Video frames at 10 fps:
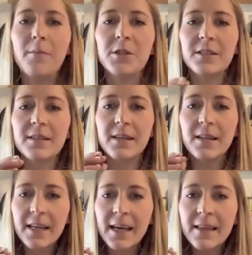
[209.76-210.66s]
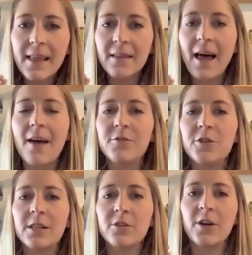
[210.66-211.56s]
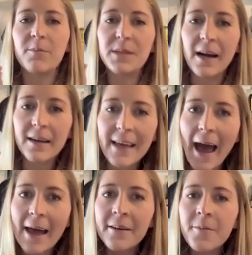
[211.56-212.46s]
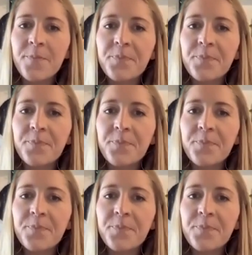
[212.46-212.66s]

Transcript: Just clicking that live transcript again,